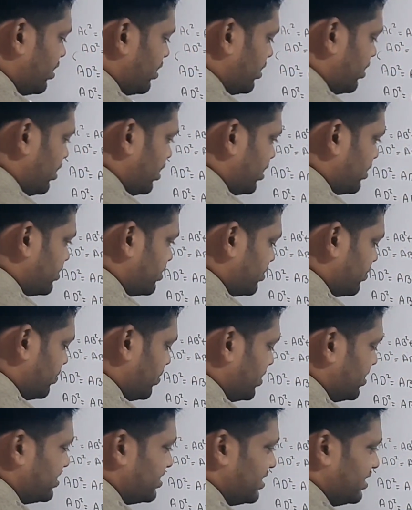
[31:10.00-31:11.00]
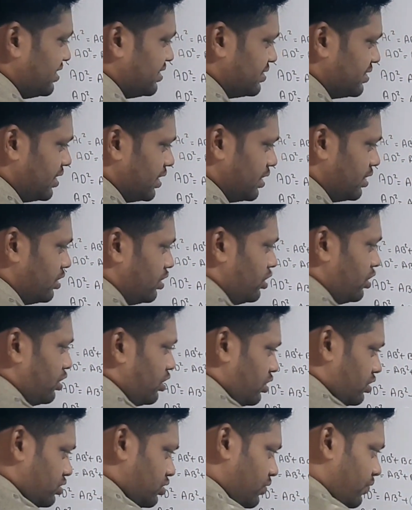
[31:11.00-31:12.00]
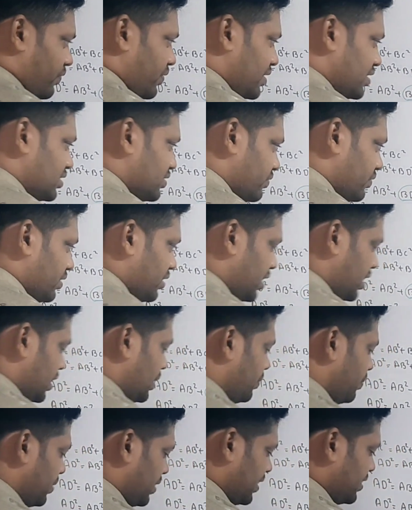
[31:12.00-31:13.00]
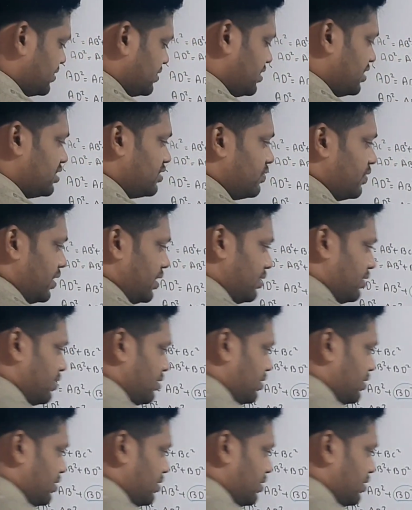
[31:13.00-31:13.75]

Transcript: here BC is there. So first we will replace this one.